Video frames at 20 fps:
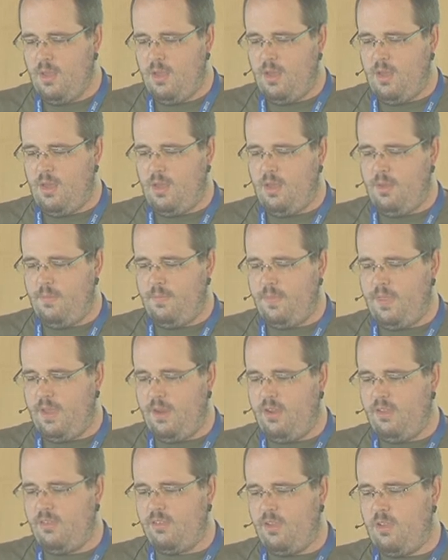Um, there
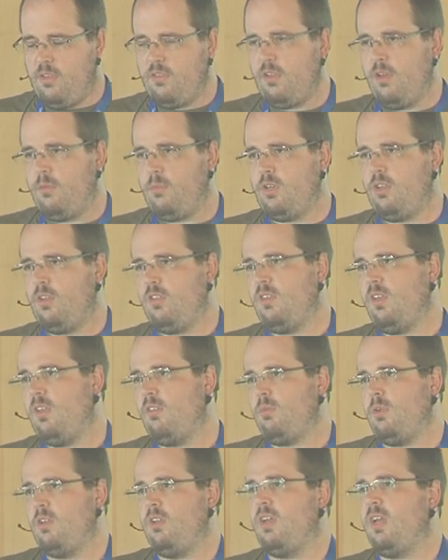is also what you see
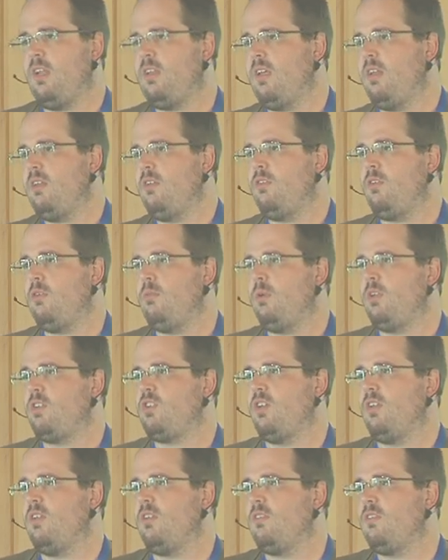is what you get editor, which
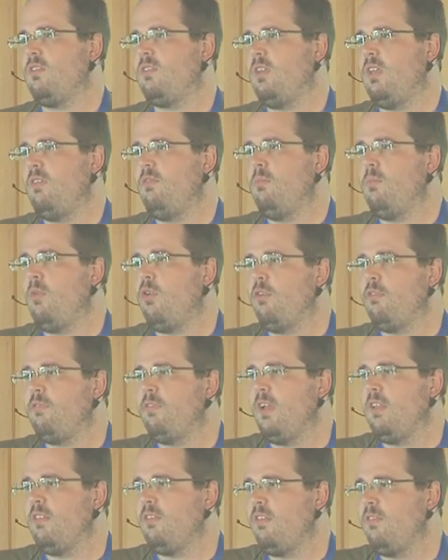is even more
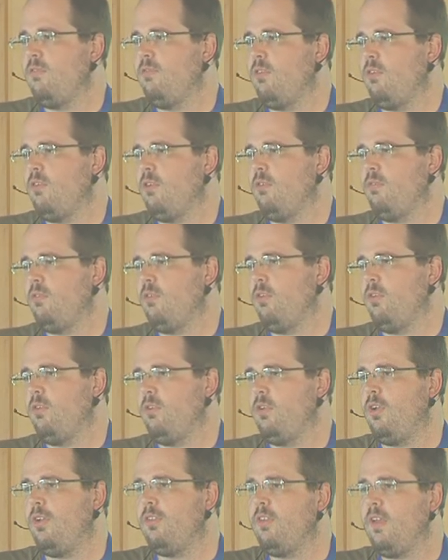fancy for, for
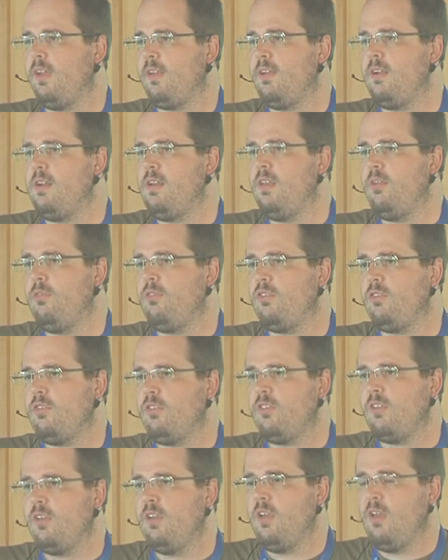non-technical
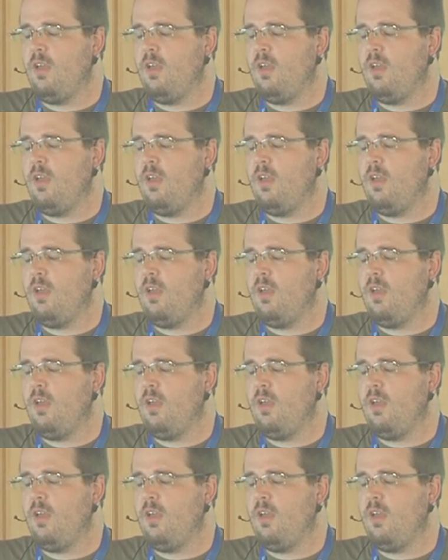users.